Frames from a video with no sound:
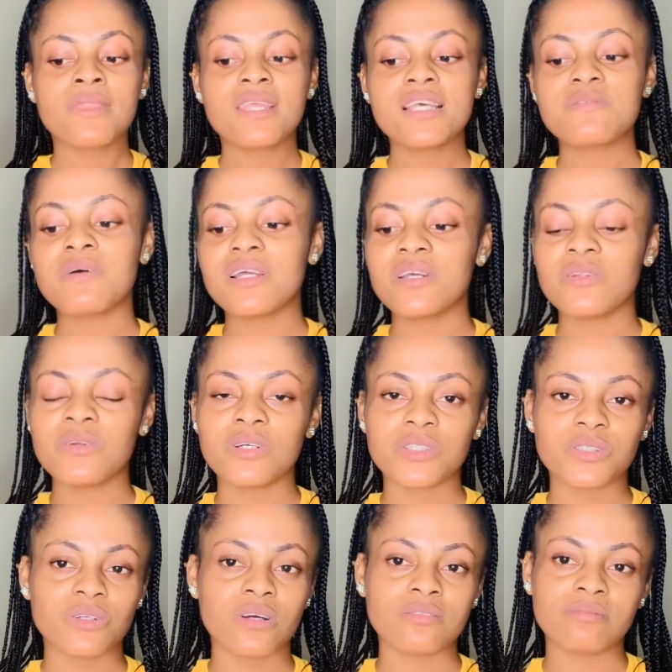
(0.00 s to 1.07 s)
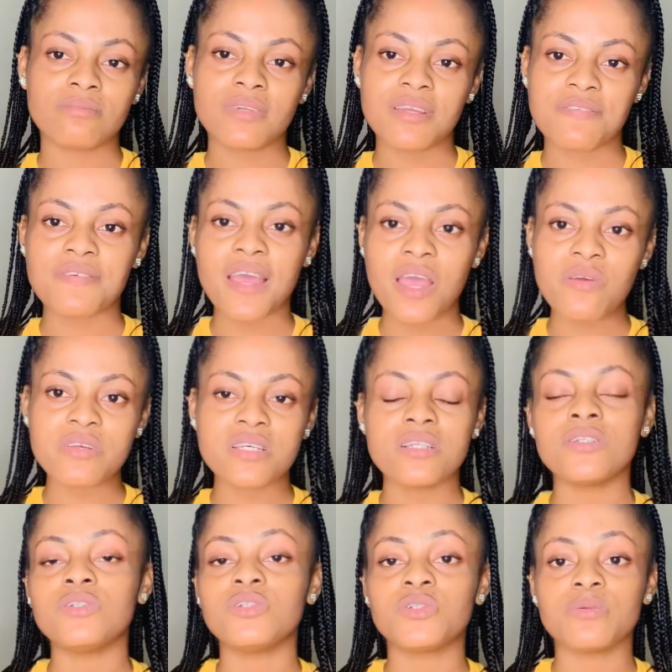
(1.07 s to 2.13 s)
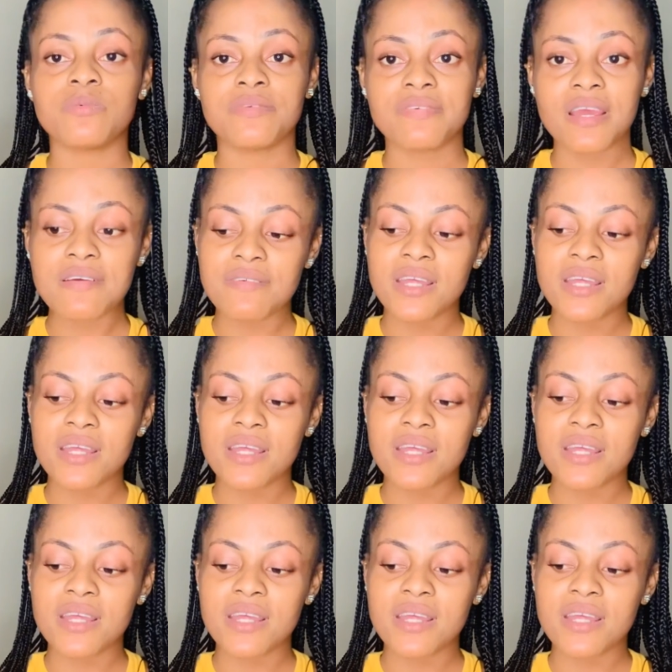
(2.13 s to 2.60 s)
This body lotion, if you are using it, you should be very,